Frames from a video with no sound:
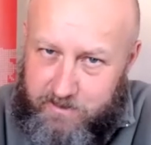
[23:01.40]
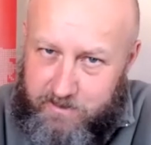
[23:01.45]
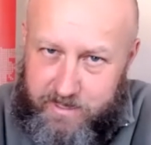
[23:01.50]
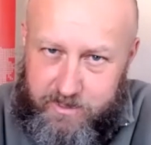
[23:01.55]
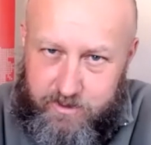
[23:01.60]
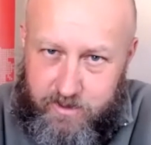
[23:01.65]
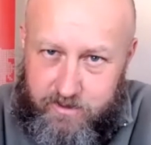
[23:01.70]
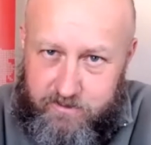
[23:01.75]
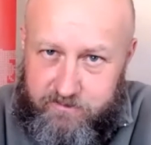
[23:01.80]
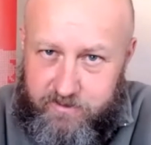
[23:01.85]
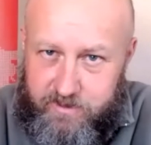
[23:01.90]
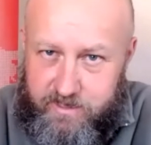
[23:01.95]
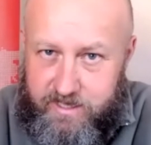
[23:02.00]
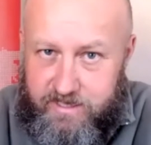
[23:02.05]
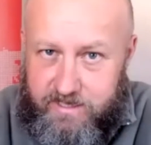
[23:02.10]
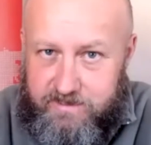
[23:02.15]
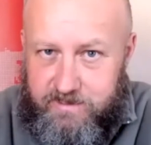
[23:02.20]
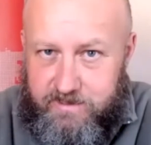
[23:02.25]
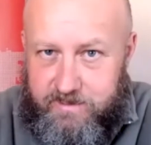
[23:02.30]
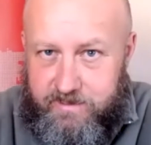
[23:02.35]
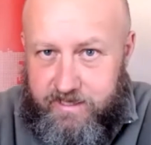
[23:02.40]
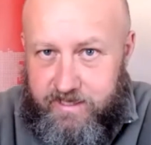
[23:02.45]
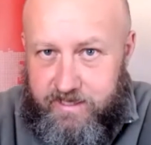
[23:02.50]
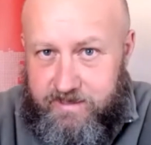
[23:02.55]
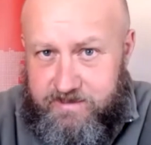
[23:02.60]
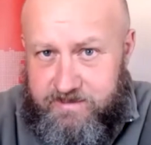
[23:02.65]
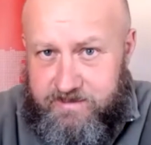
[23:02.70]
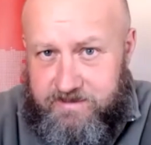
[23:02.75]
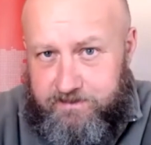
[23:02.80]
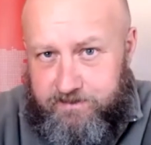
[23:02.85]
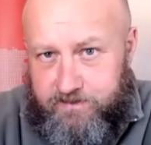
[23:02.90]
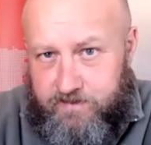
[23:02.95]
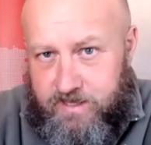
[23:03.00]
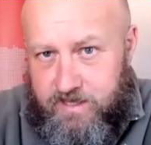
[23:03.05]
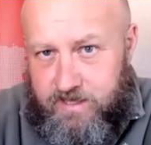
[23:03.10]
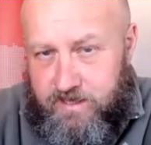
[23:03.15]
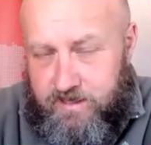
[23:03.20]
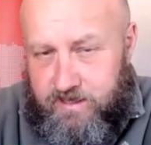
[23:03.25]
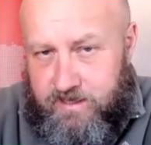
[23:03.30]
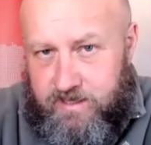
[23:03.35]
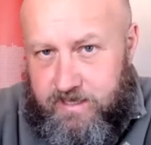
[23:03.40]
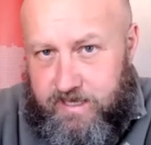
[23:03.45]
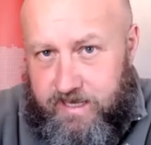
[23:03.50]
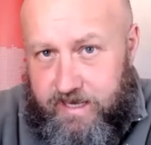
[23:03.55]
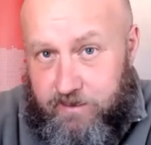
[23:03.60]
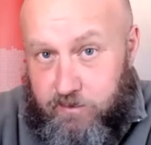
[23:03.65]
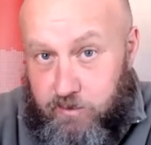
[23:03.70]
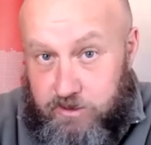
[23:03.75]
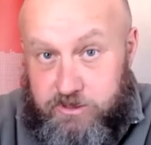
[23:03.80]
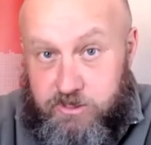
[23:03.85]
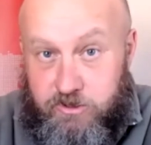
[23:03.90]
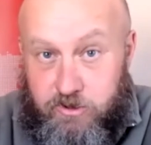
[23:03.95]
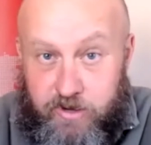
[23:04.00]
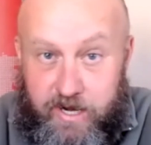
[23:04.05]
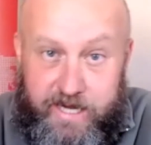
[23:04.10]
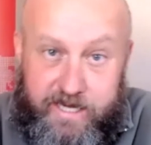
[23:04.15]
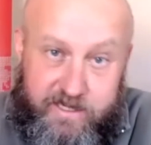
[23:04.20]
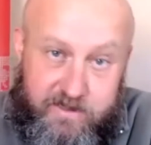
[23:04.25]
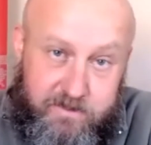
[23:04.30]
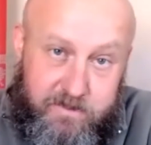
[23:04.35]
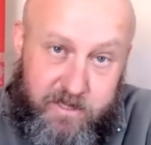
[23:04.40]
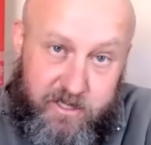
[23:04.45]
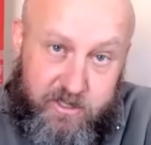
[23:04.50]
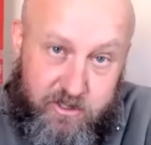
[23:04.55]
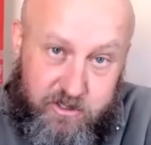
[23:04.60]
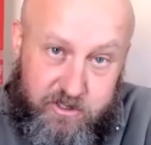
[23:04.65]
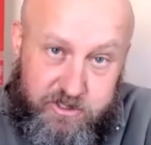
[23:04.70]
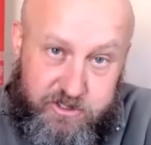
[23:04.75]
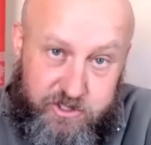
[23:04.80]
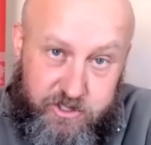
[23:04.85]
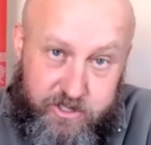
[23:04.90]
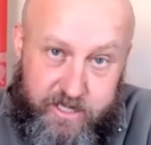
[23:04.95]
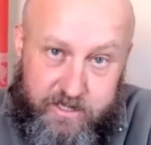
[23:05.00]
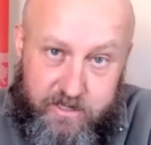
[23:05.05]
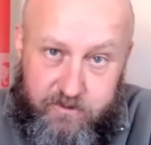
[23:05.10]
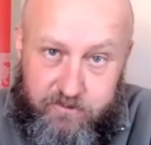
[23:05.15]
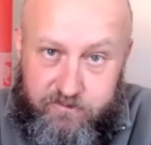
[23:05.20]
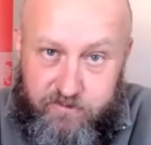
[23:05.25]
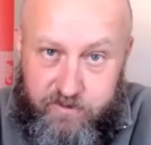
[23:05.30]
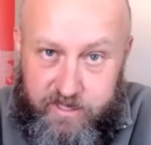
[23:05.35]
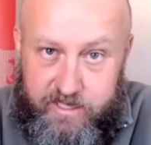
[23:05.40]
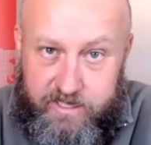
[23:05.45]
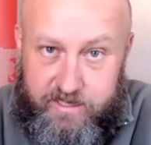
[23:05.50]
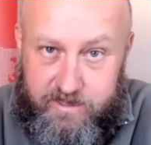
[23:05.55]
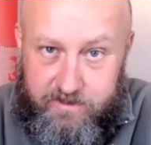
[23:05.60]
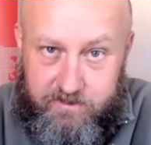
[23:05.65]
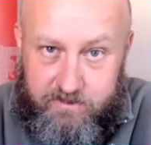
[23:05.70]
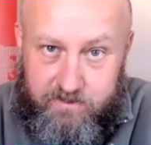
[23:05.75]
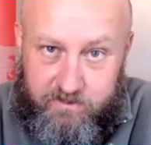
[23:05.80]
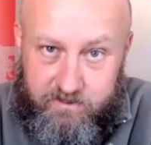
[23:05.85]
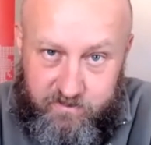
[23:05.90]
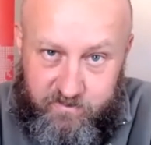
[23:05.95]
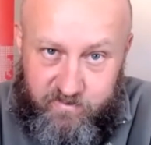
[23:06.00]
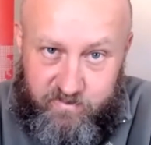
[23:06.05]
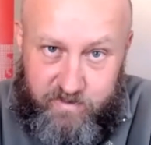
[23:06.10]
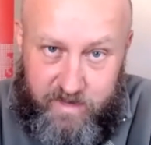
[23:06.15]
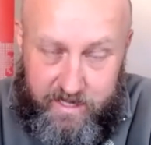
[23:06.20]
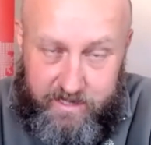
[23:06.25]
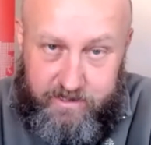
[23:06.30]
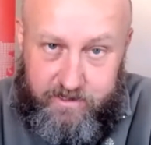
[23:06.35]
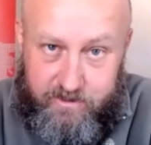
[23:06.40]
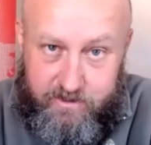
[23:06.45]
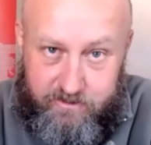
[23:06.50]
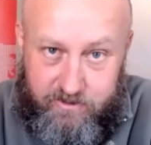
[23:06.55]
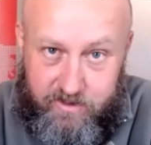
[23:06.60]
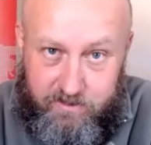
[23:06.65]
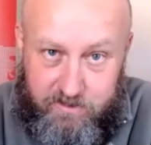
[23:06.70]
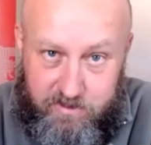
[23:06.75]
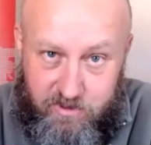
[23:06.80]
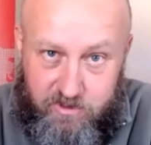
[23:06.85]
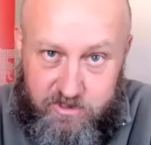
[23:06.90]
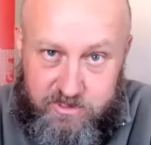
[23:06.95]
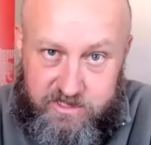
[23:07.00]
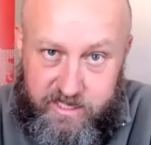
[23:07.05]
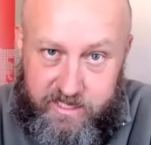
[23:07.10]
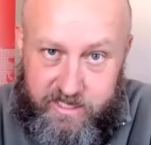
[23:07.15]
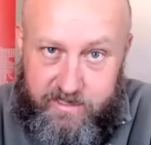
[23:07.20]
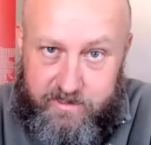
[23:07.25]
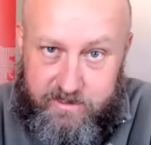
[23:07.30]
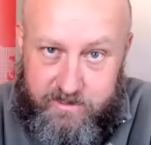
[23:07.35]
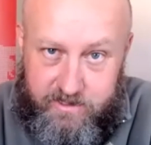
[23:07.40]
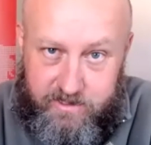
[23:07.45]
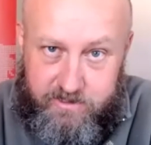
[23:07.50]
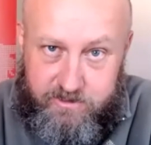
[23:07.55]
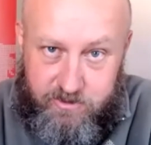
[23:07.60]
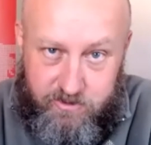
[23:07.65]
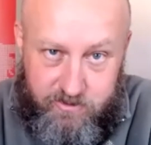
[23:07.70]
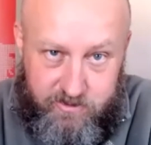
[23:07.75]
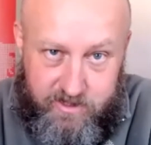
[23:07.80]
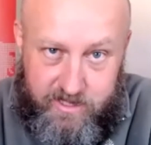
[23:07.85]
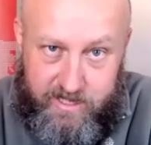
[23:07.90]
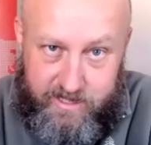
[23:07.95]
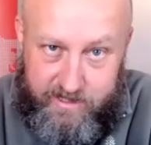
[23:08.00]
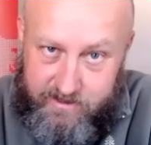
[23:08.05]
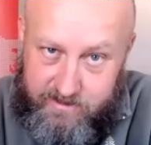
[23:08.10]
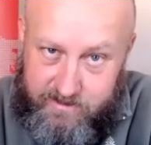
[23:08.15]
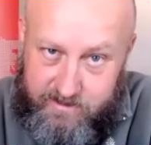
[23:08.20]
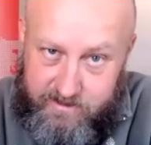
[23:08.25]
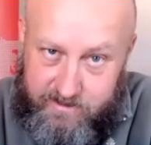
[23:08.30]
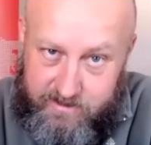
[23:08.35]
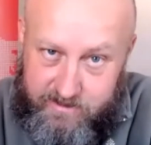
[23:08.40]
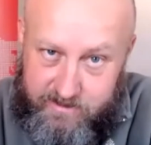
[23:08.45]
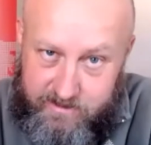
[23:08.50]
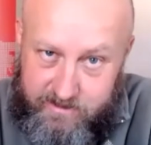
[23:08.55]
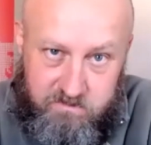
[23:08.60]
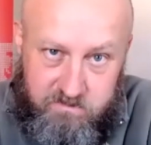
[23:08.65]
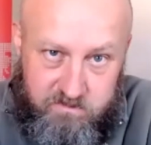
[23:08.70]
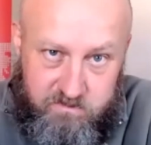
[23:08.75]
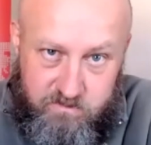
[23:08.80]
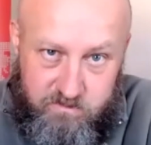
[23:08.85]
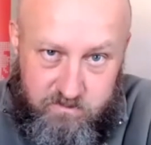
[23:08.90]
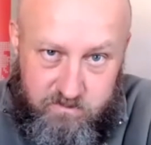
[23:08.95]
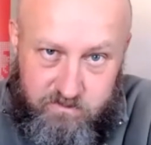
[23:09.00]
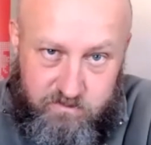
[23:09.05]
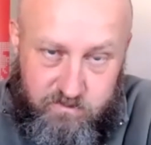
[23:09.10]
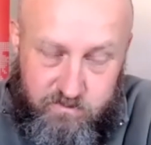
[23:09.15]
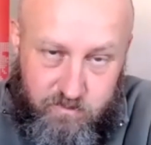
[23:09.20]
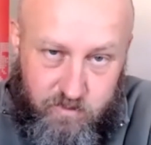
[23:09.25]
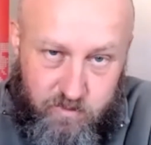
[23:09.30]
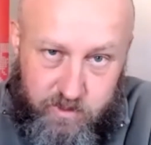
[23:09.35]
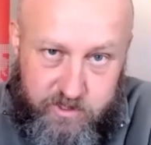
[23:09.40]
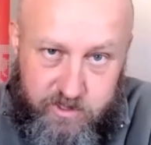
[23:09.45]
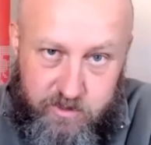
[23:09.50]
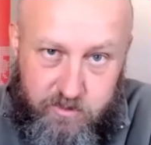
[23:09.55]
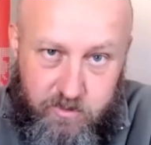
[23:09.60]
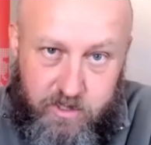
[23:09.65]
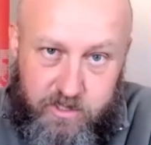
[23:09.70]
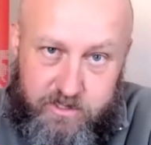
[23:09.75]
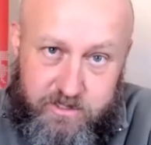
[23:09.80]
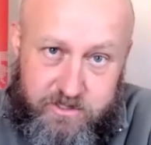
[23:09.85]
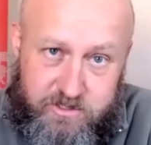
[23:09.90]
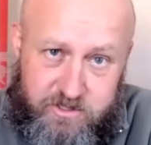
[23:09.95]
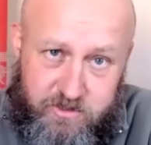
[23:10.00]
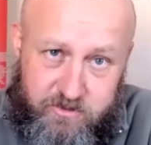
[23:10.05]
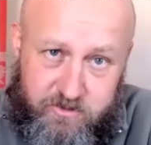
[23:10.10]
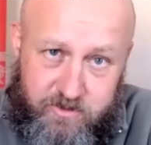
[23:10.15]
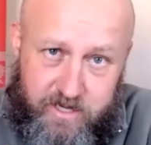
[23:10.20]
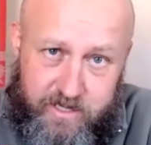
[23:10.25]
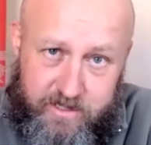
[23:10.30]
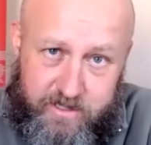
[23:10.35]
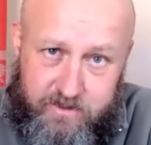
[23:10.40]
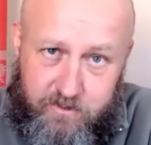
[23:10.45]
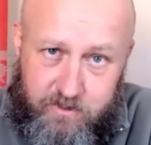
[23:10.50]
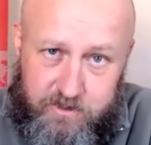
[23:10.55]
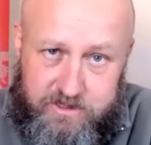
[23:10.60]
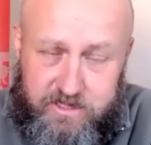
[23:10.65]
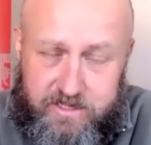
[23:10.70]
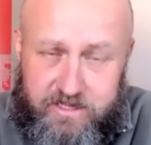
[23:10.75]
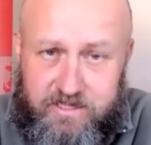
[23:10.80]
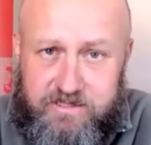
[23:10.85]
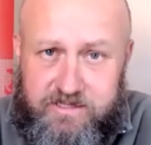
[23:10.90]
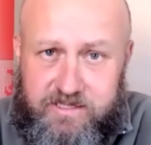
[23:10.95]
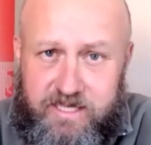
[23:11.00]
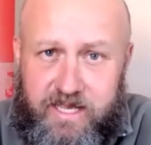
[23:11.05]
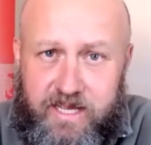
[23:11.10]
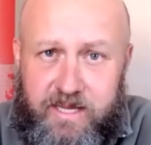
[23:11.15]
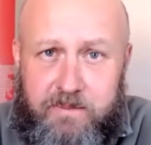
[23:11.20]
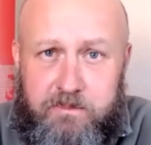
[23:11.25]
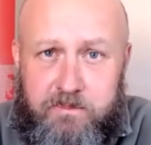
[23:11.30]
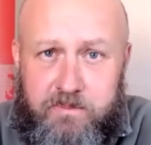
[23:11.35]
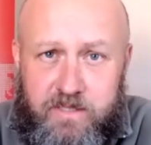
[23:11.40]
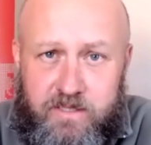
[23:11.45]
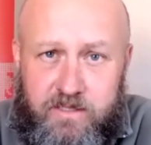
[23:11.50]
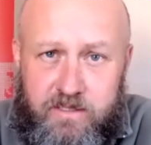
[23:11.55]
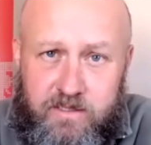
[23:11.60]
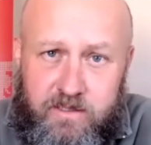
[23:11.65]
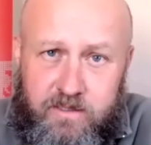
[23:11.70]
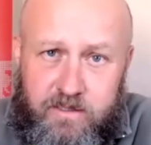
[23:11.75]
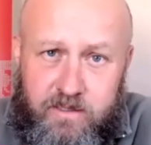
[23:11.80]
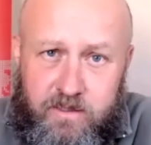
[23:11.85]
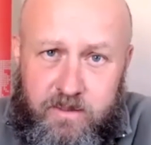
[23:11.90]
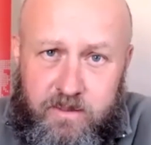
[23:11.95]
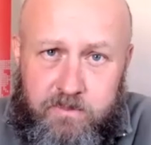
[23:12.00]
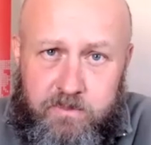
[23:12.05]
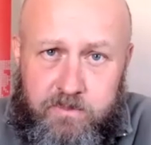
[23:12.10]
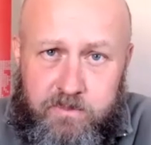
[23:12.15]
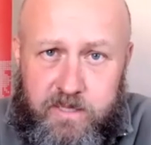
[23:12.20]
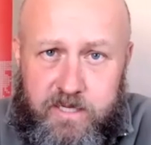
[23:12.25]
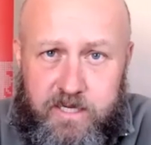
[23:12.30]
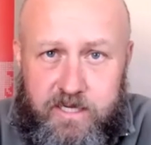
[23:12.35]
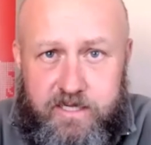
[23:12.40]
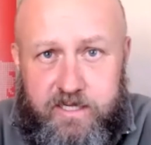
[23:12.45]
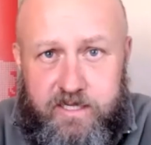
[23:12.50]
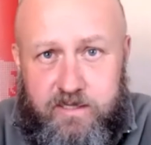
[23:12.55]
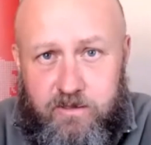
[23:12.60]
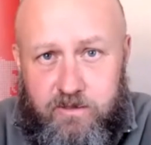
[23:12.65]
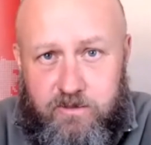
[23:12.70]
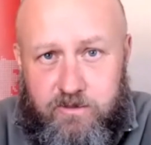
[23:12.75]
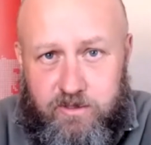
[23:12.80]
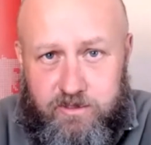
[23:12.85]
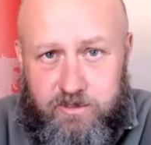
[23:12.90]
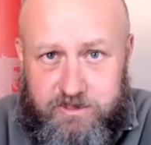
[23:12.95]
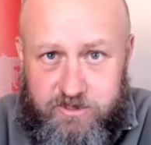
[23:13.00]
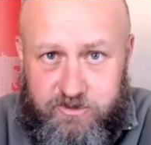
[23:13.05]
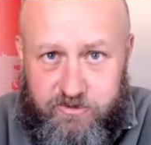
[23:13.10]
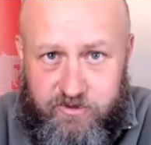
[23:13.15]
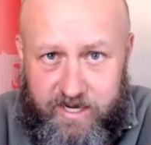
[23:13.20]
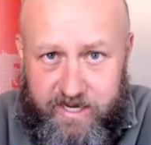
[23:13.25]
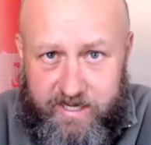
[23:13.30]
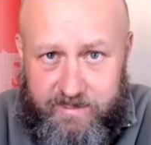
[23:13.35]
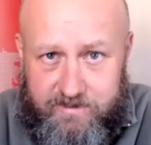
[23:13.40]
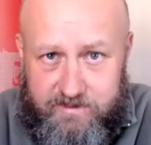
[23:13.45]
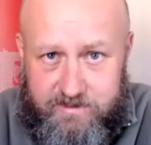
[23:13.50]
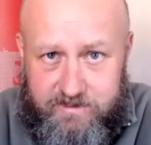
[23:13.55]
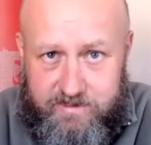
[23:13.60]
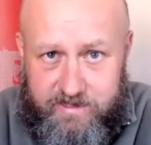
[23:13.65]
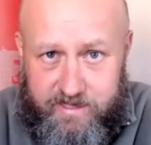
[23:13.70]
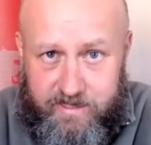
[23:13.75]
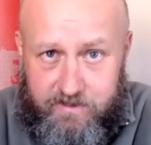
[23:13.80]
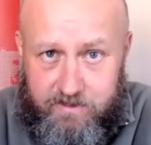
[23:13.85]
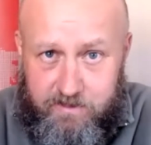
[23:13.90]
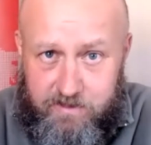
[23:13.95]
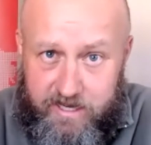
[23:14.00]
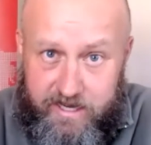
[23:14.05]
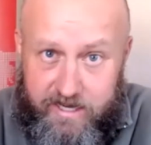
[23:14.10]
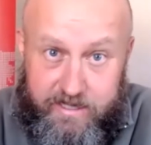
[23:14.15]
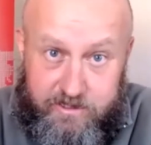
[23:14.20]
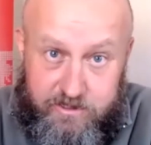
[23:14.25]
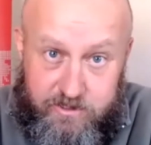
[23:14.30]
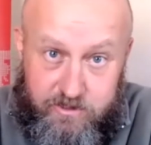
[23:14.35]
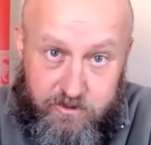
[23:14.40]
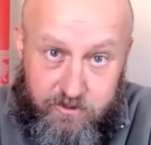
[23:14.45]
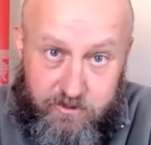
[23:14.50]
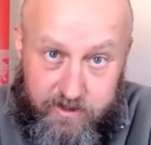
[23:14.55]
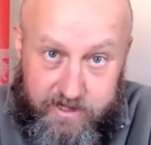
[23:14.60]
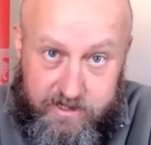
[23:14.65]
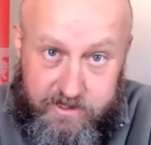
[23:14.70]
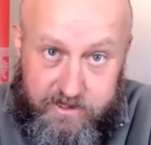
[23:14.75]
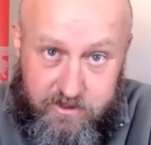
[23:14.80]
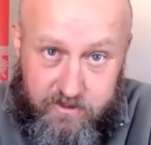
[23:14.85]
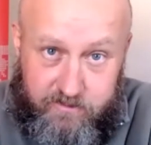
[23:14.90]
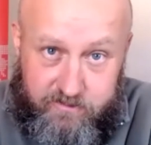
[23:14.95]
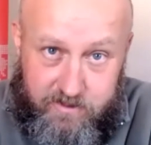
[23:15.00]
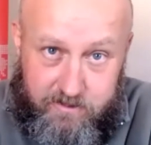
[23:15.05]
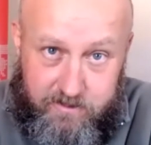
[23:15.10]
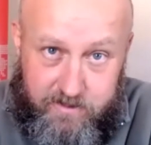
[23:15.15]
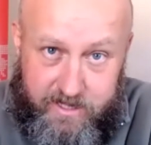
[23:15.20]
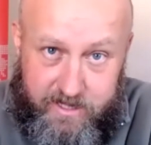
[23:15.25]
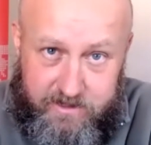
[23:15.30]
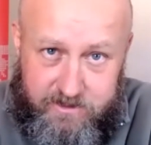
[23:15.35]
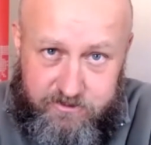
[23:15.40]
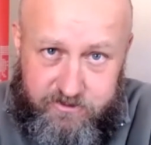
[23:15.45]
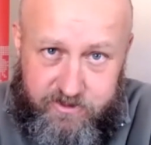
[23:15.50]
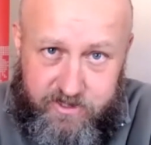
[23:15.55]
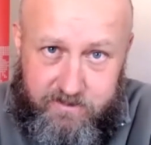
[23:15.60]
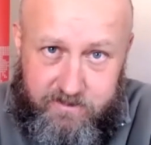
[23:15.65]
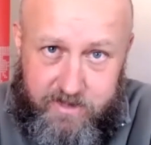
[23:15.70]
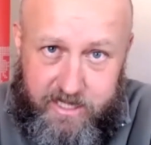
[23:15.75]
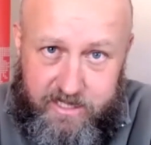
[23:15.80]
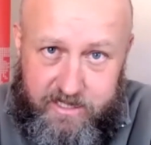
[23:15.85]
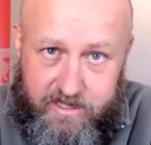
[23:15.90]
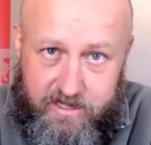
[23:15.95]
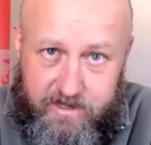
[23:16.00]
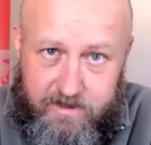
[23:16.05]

on for years and years, and was great because you had the freedom under Rapport's editor to write what you wanted to write. It wasn't the same political constraints that applied to the rest of the mainstream media.